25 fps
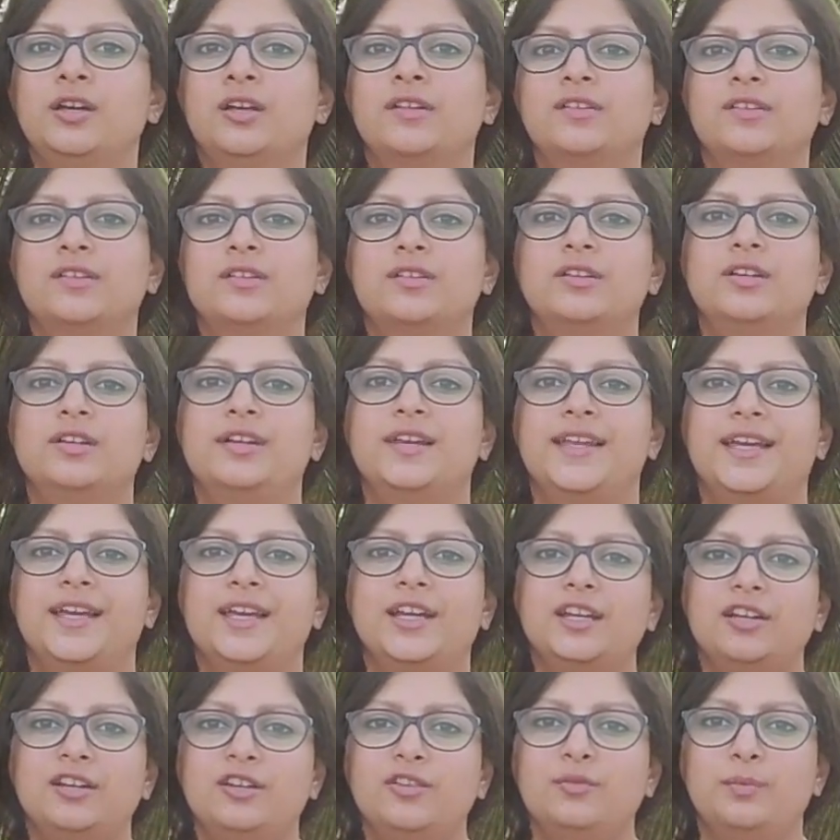certain
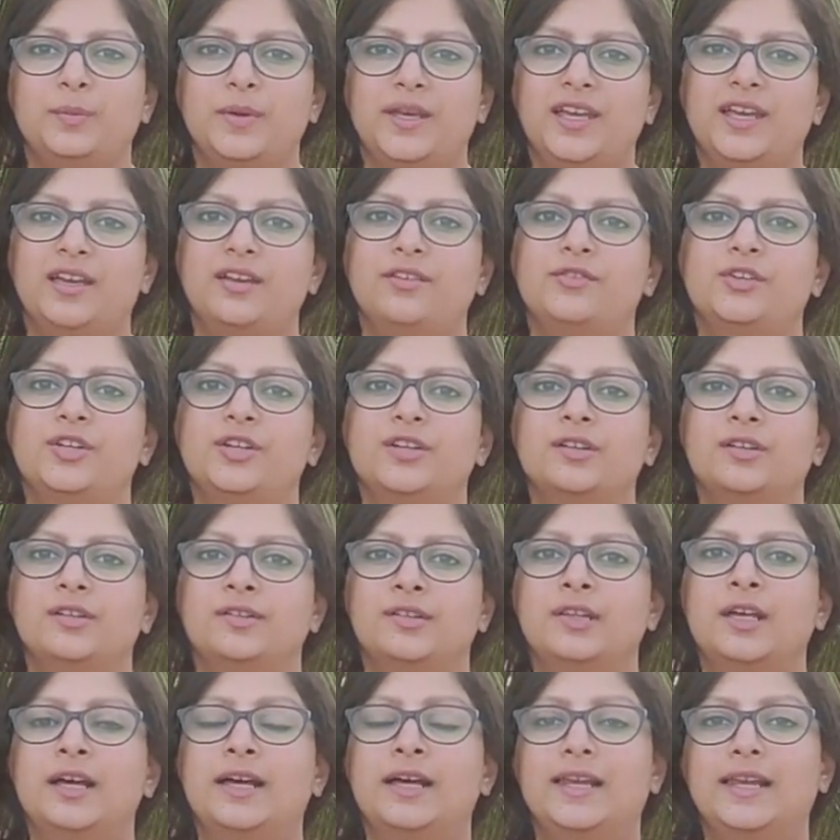negative behaviors